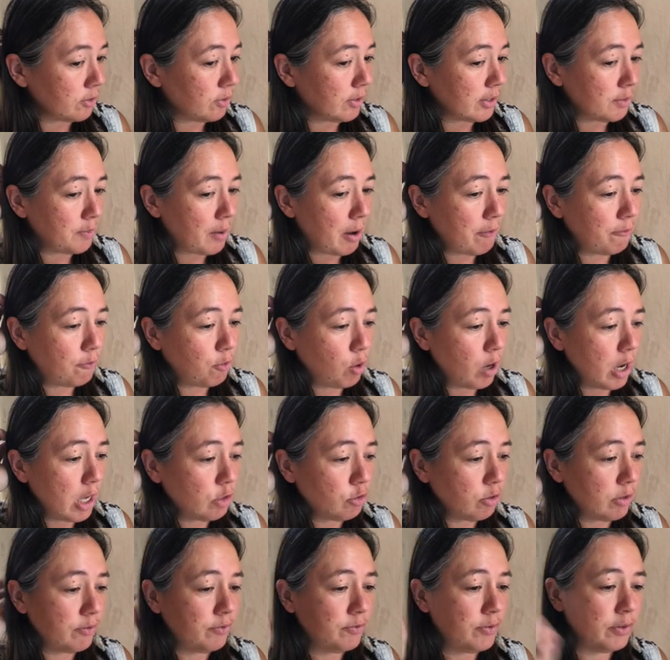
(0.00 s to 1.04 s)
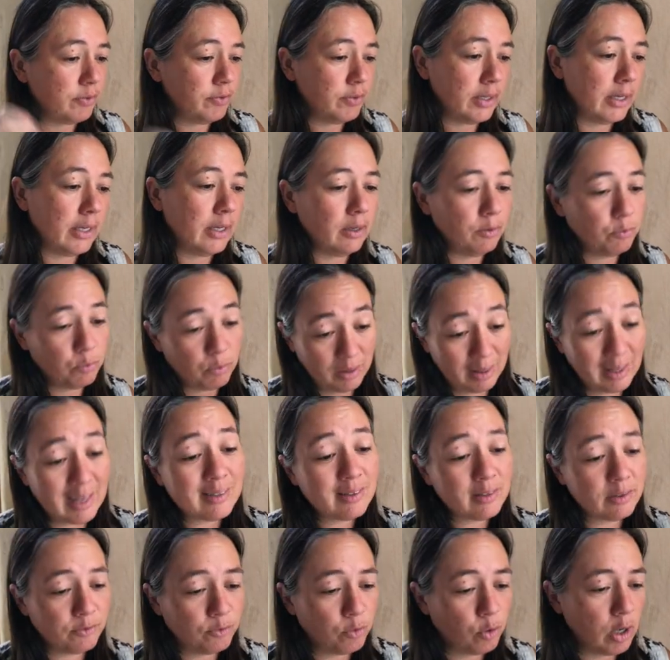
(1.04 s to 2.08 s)
So it's about
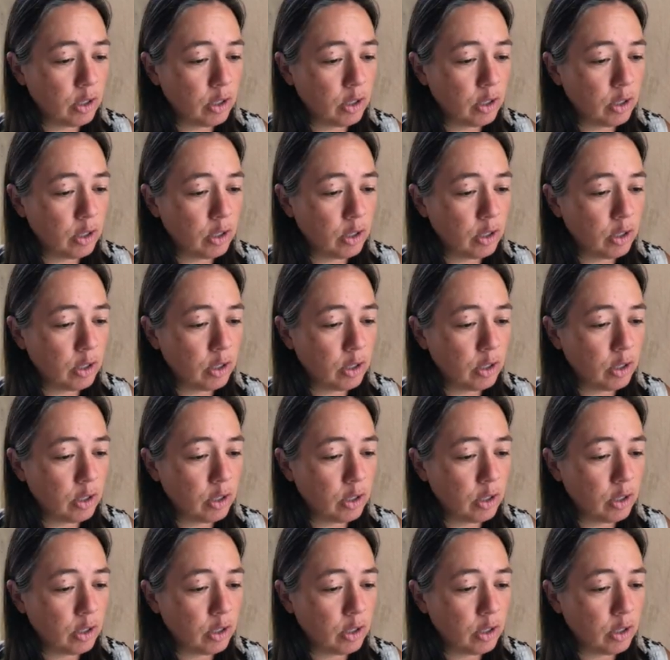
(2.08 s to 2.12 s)
less than